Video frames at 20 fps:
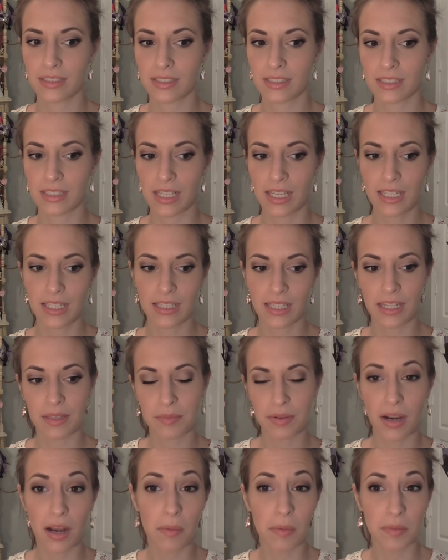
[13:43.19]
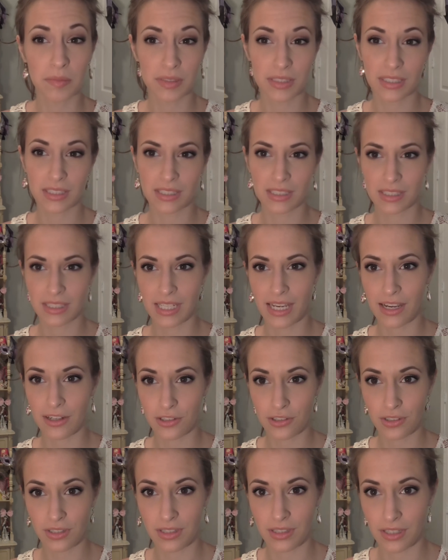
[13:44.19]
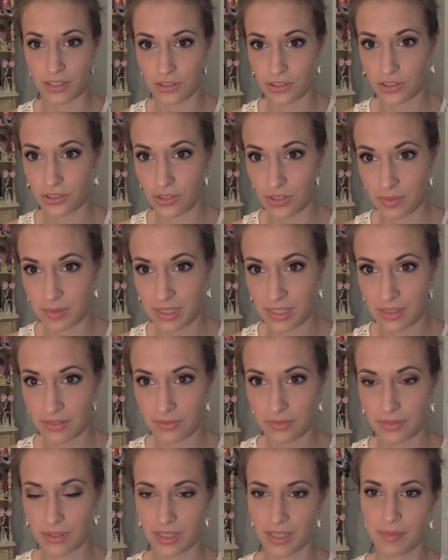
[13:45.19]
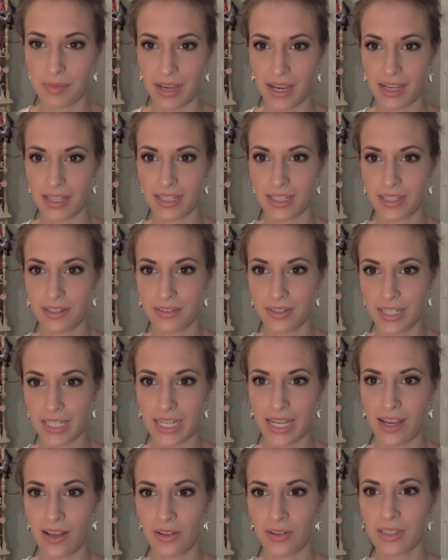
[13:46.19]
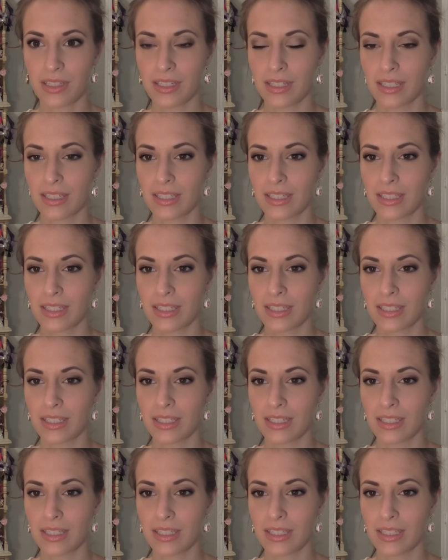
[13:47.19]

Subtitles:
slight light problems because it's actually thunderstorming really bad here right now.